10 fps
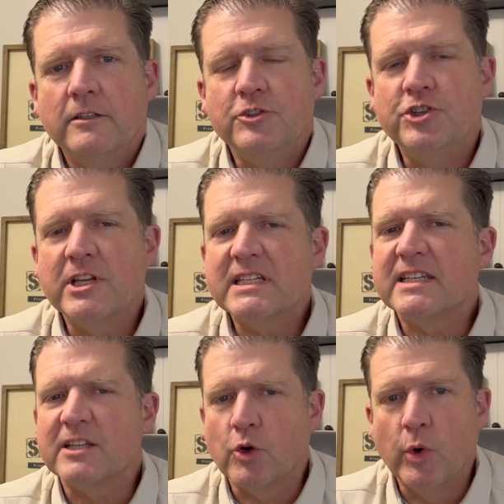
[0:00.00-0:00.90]
Just
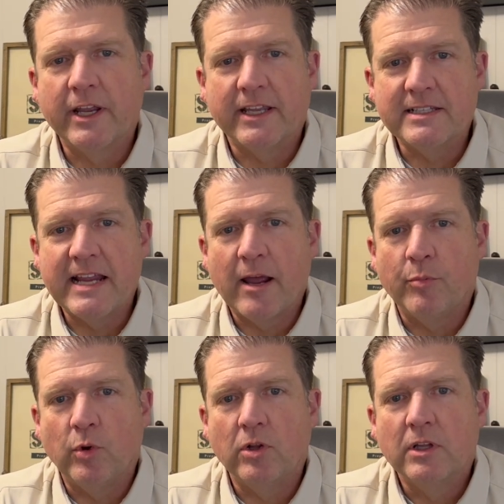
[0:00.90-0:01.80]
as a quick
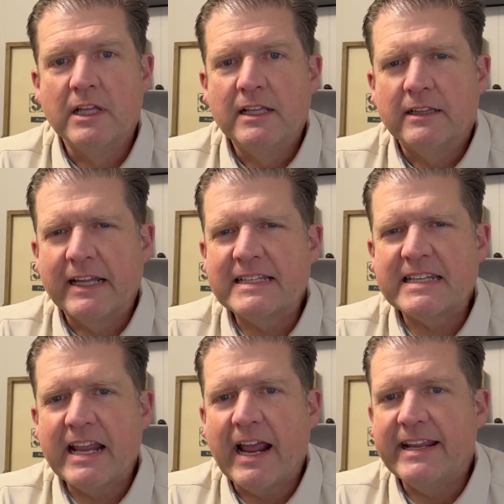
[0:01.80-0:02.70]
example, let's
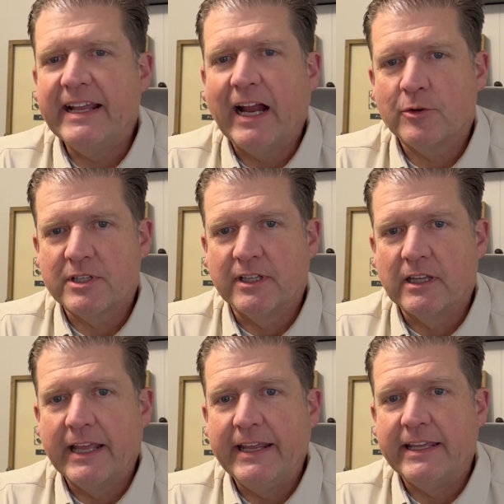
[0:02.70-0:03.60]
say I get out to the
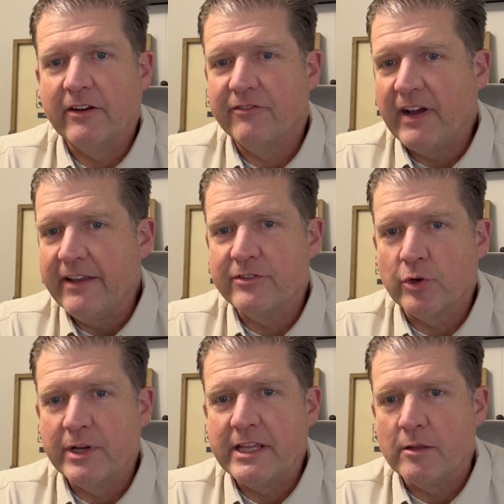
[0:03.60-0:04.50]
lake at
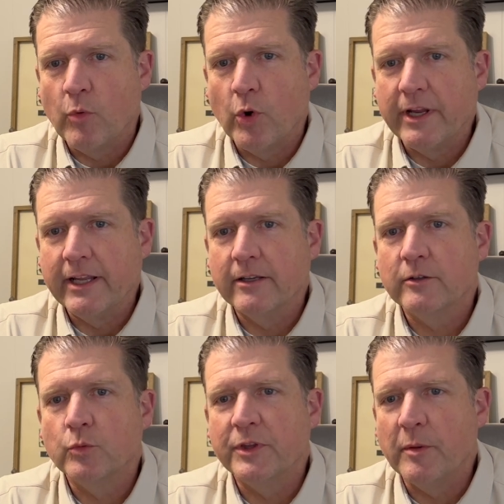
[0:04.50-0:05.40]
5:30 in the morning
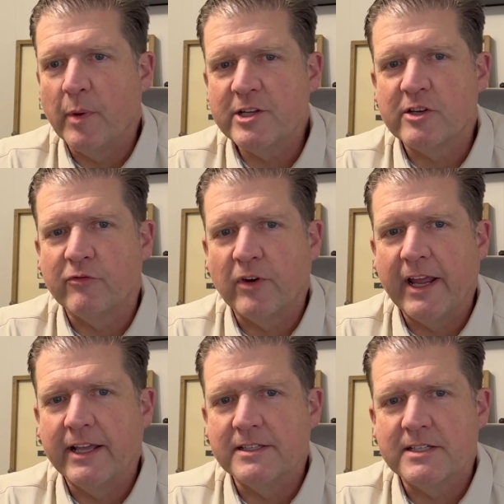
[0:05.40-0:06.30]
with a bunch of
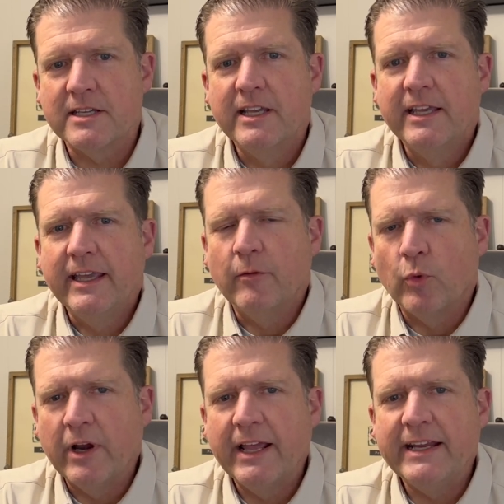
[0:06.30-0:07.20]
friends and
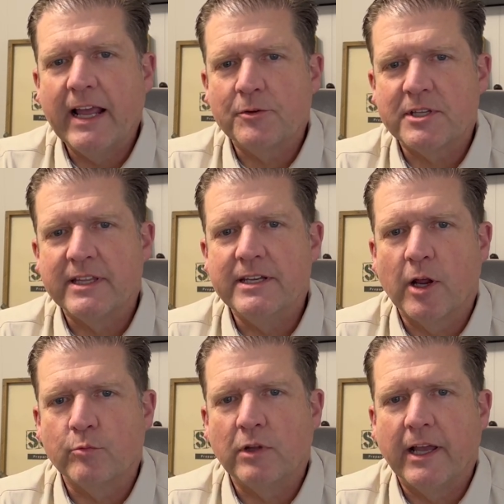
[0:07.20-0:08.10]
we're heading out to the
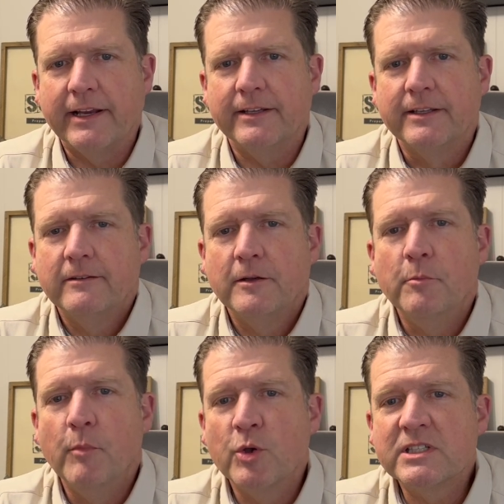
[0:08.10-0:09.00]
duck blind.
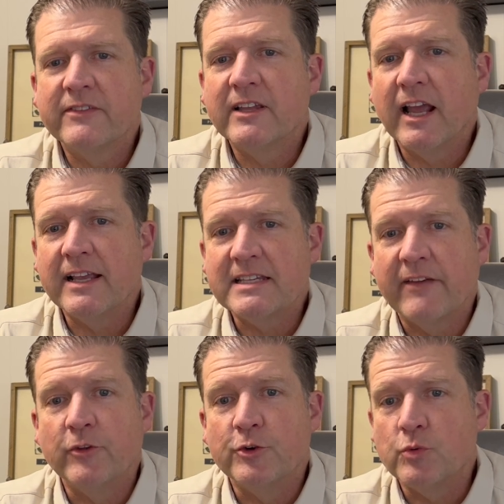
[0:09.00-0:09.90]
Most of the guys
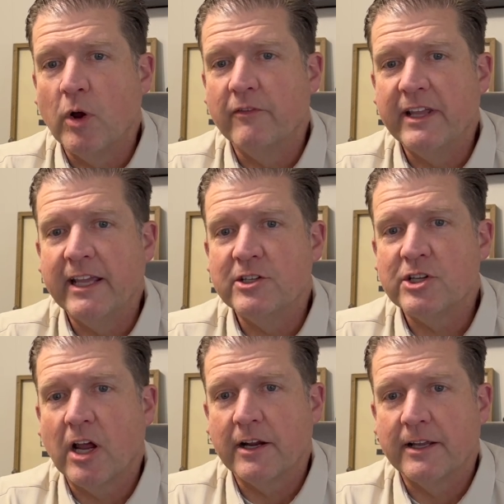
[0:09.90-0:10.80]
have their 12 gauge
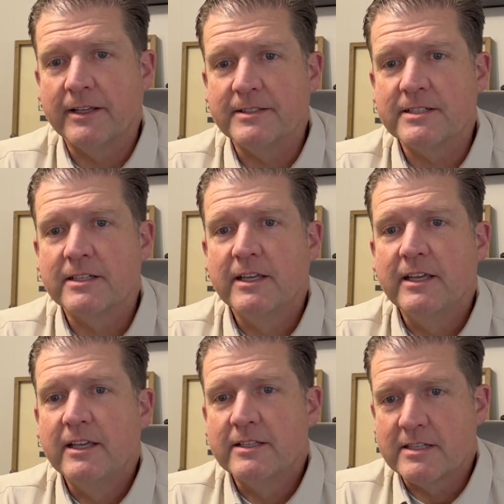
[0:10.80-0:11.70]
shotguns.
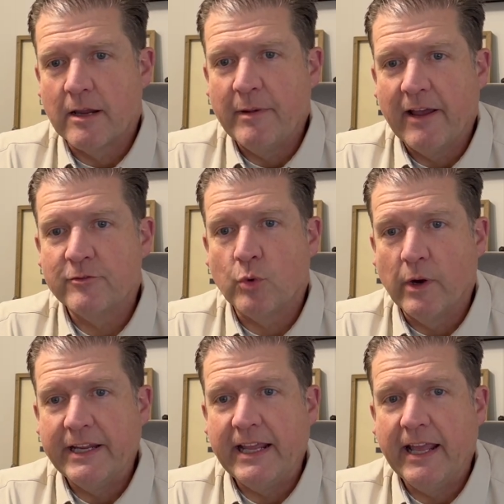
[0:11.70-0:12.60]
Some have
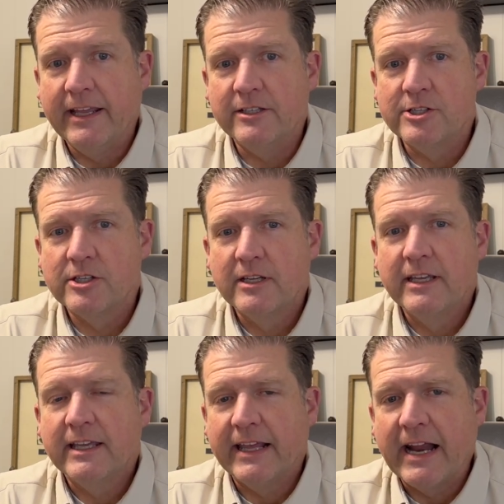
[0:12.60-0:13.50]
20 gauge
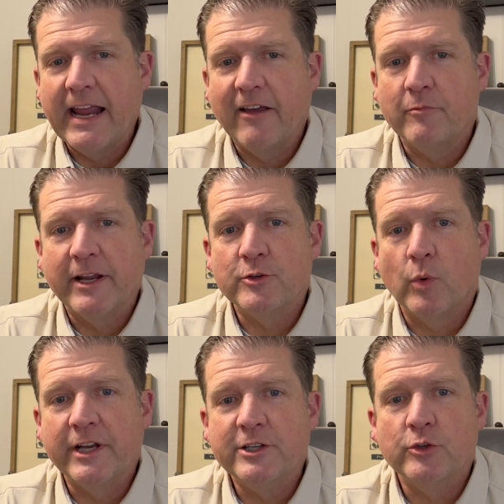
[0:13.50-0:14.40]
and I have my
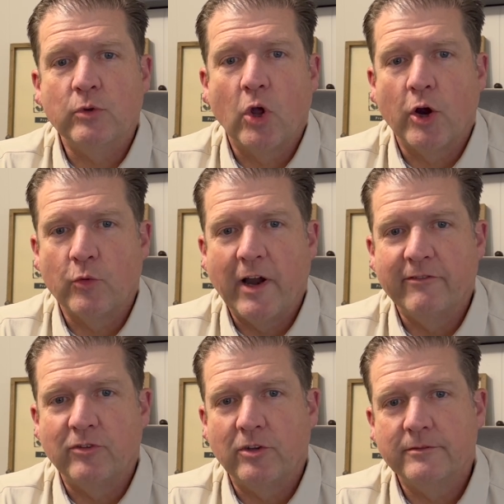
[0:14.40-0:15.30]
22 long
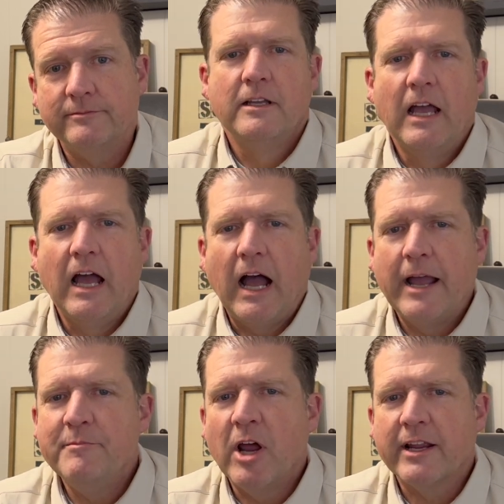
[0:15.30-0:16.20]
rifle.
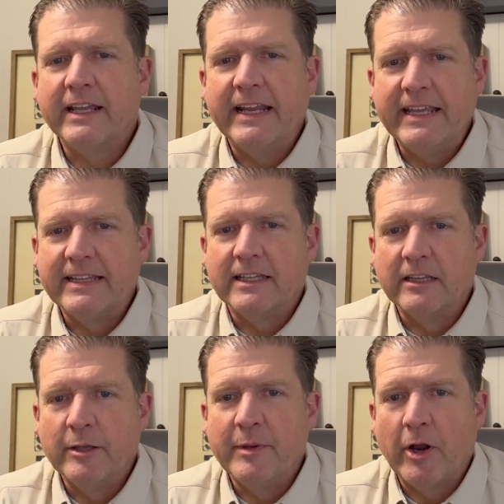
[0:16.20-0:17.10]
I'm not going to hit the
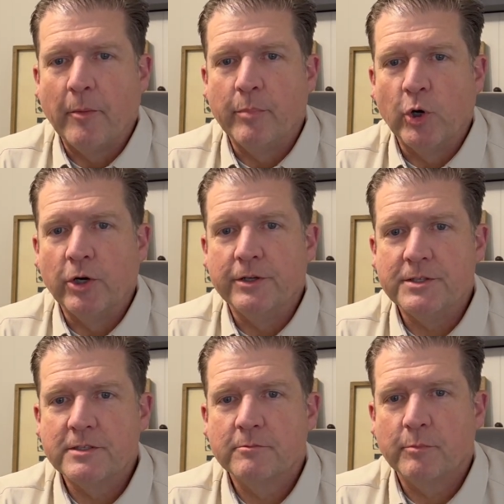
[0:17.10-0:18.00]
limit on
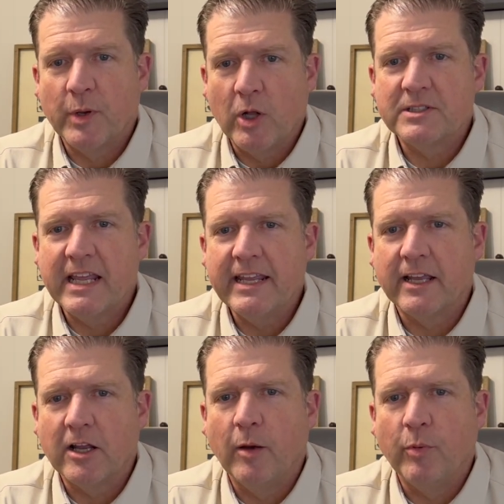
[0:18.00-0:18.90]
birds, but I'll take
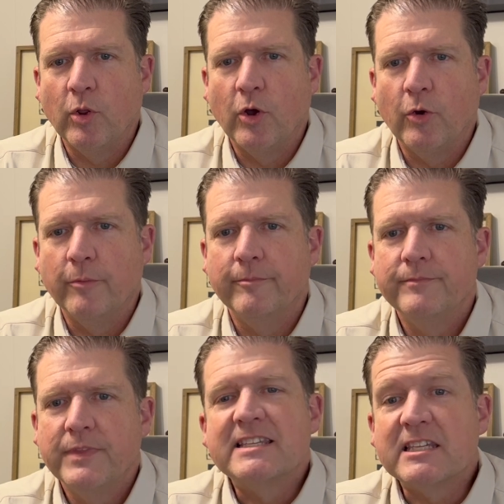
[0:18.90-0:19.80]
a couple home.
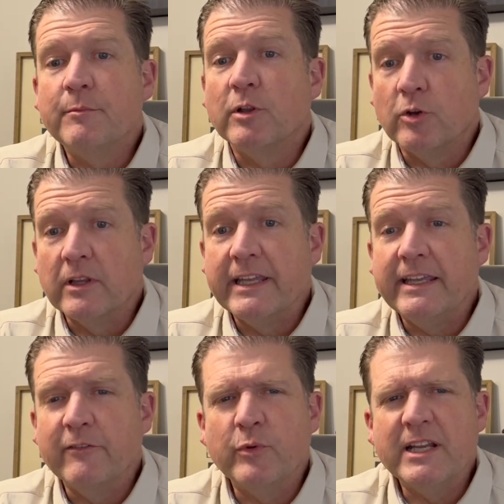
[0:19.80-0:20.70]

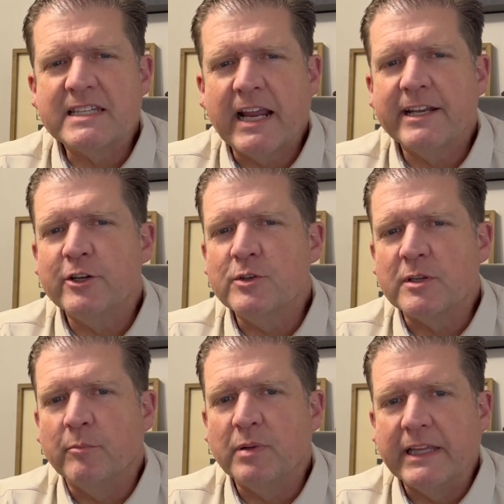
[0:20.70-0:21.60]
Similarly, if we decide to do
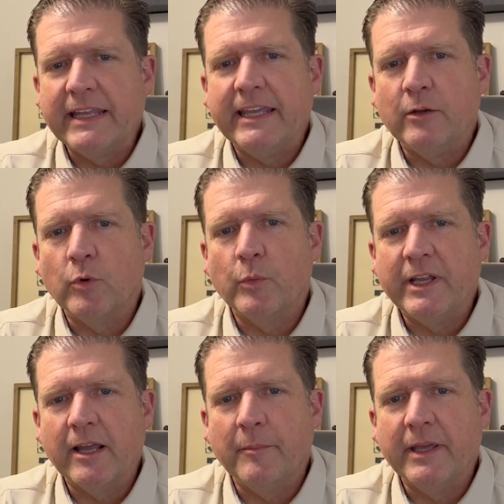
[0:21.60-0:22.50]
some plinking when we
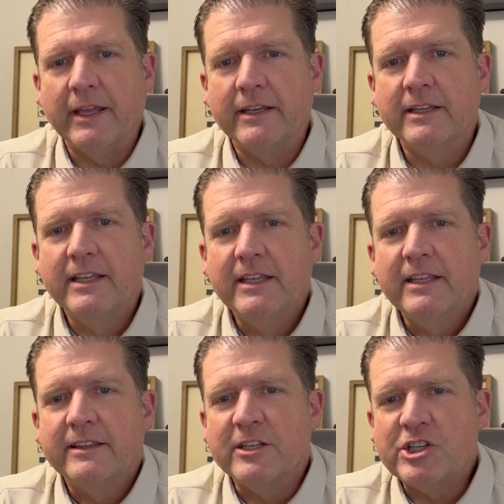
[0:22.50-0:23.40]
come in,
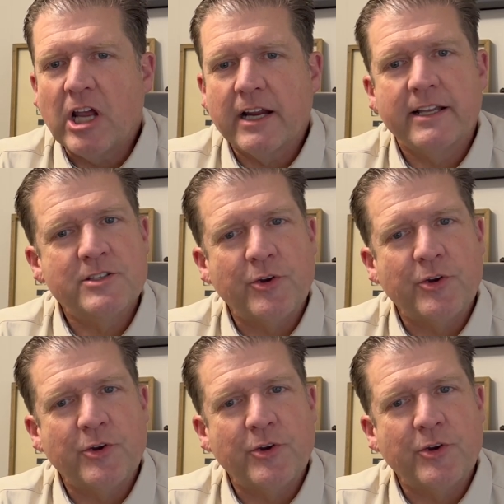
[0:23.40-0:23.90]
the shotguns